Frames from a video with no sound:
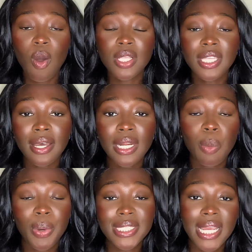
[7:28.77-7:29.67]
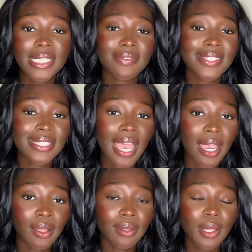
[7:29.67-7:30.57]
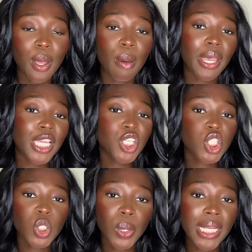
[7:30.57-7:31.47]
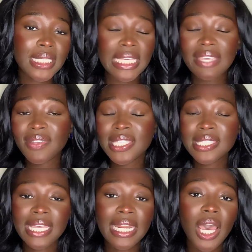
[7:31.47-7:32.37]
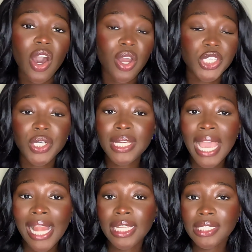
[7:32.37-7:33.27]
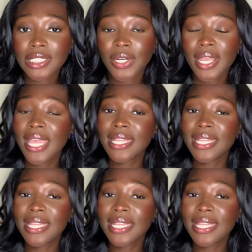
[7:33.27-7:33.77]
done a protective style. But ensuring to even set it on your calendar